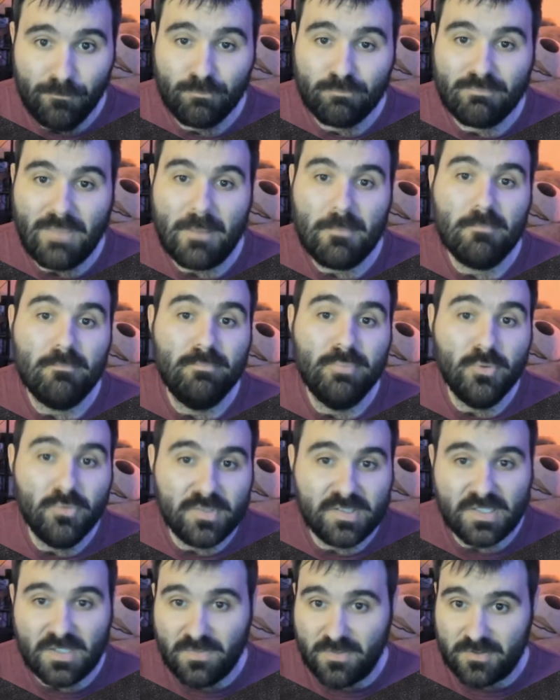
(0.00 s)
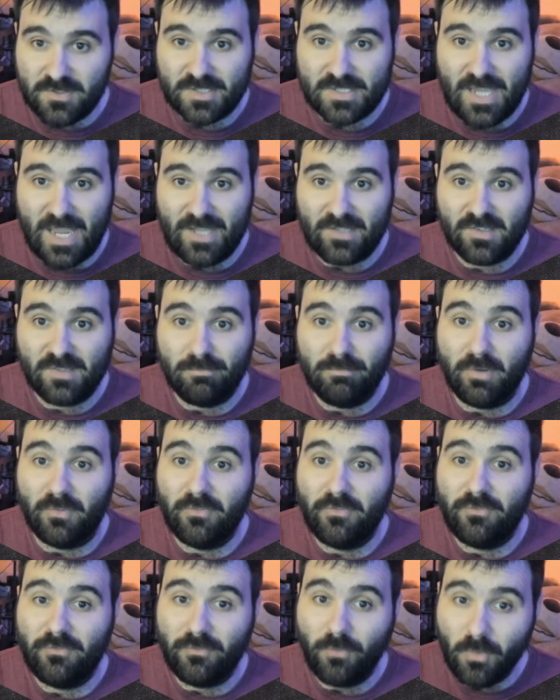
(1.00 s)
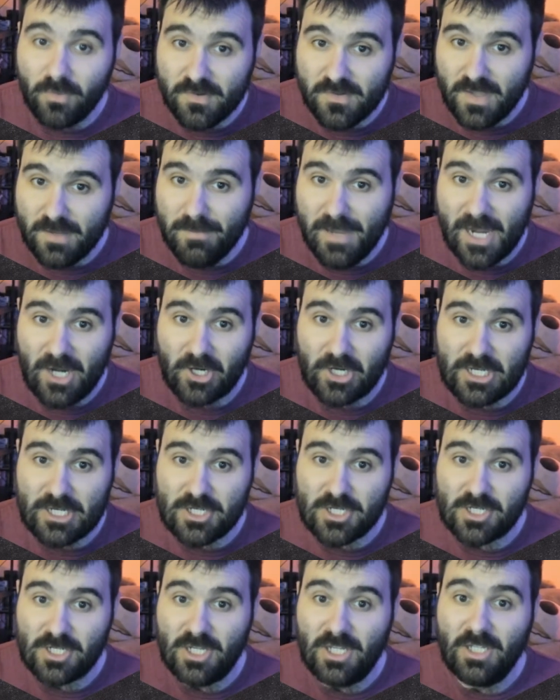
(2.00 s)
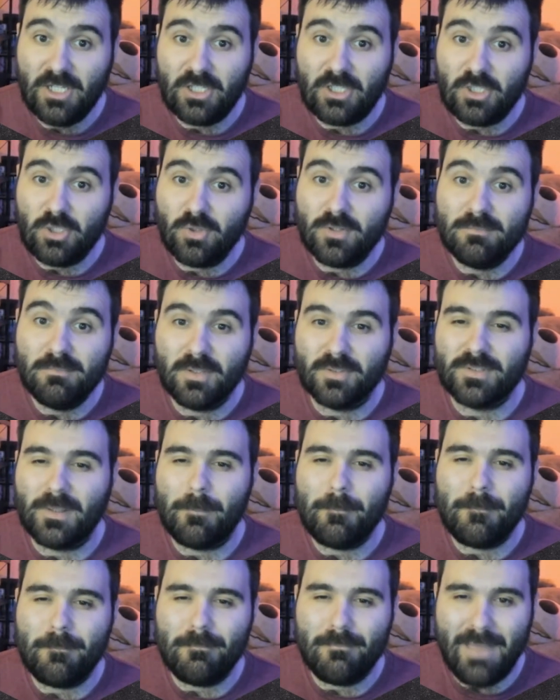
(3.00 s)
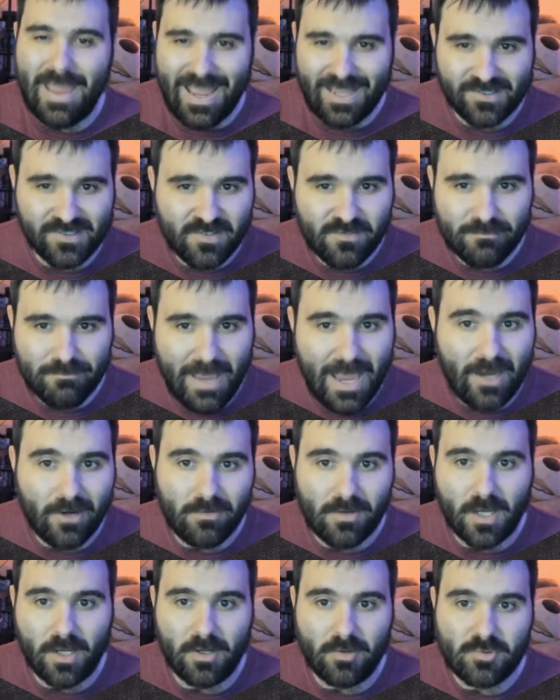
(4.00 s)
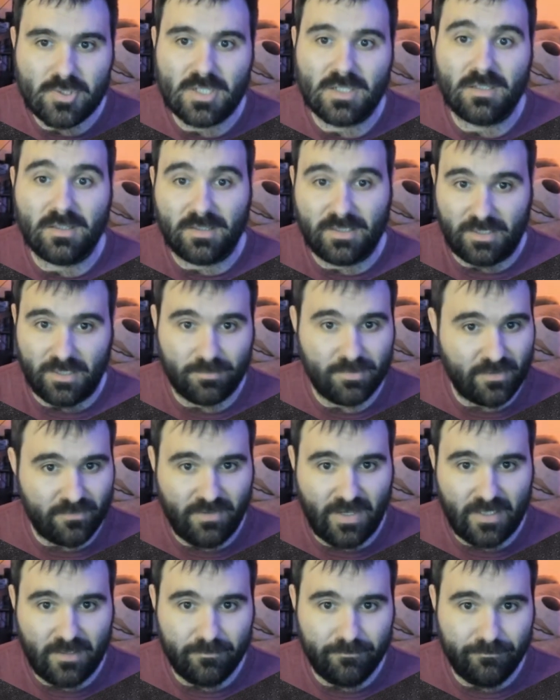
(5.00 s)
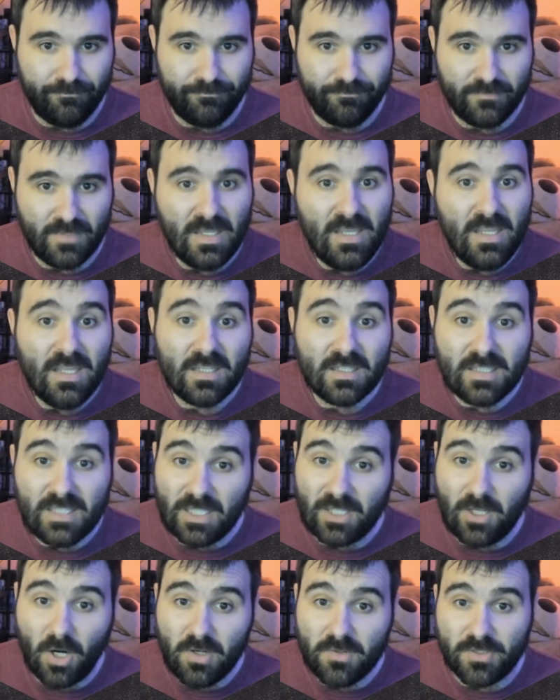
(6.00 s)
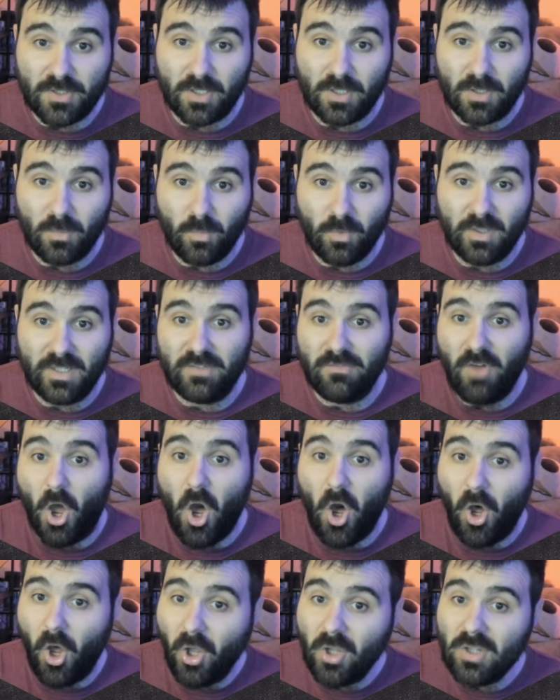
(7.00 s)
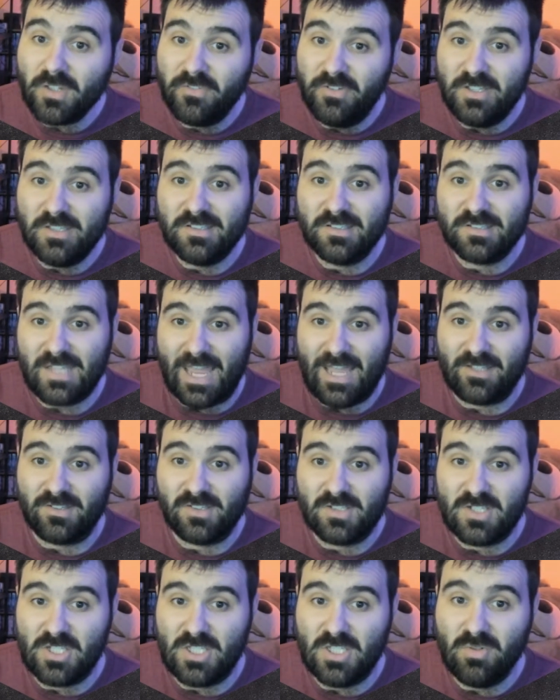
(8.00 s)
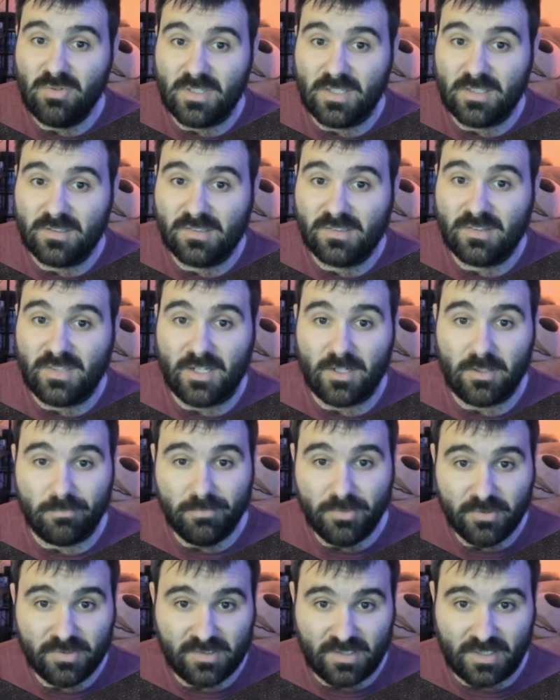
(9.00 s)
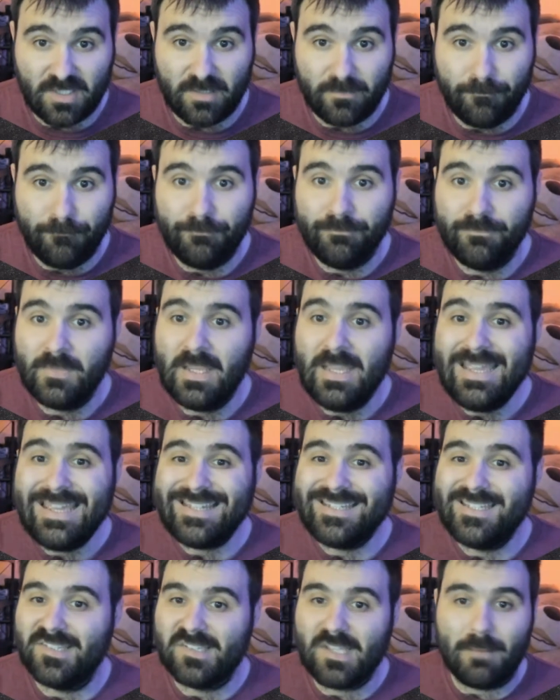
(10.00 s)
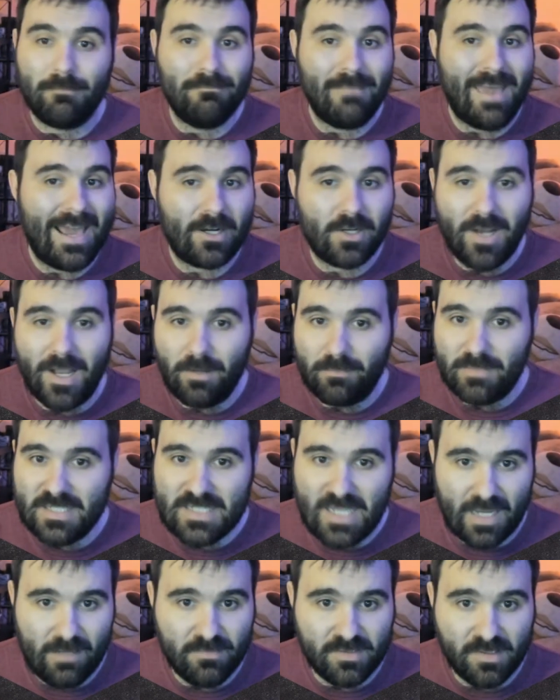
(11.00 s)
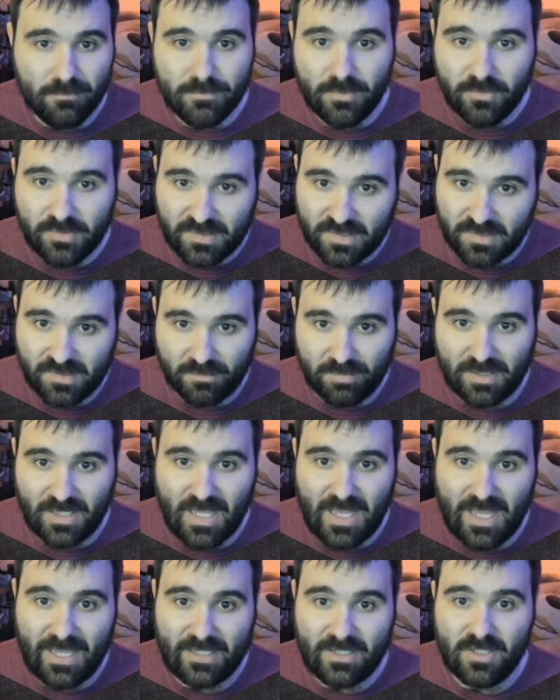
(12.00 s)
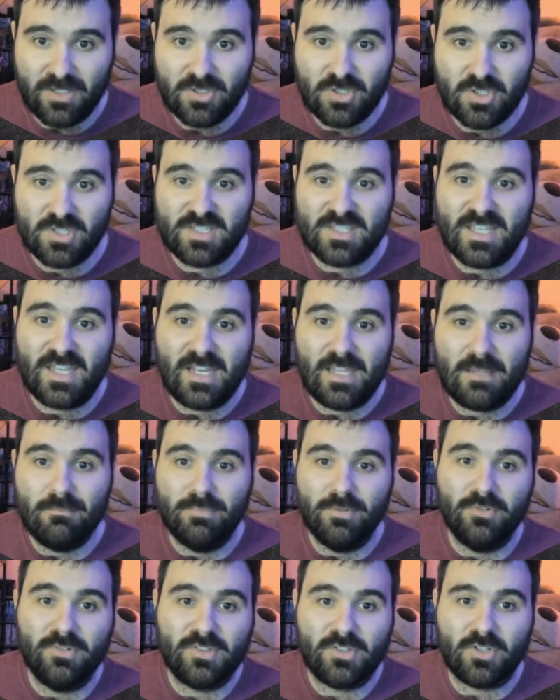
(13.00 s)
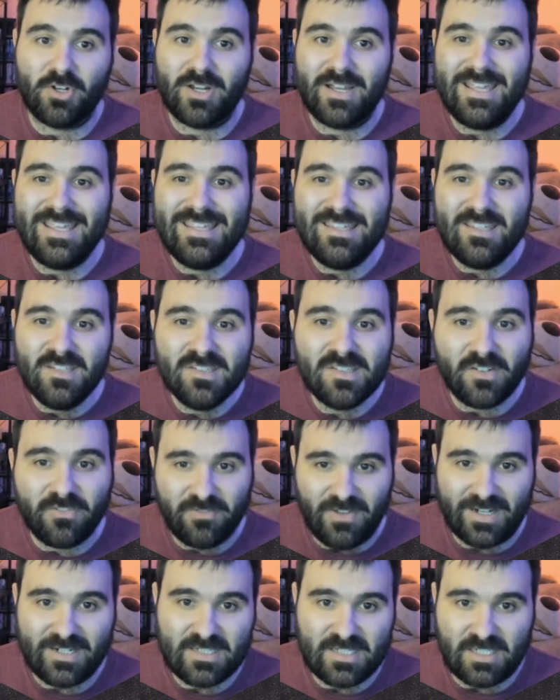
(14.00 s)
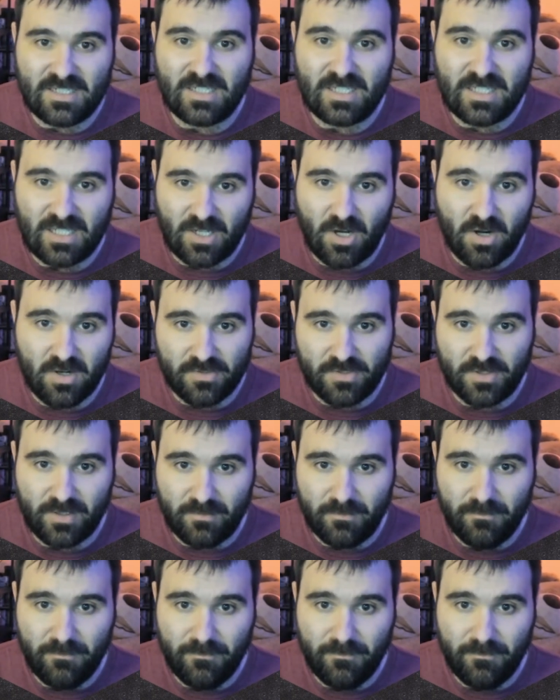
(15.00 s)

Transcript: By boosting their stats before they perish, you can build a massive back row to clean up the fight. King Arthur will give all of his stats to units that are boosting him. It does not matter how many times a boost is applied, just that a booster is affecting King Arthur.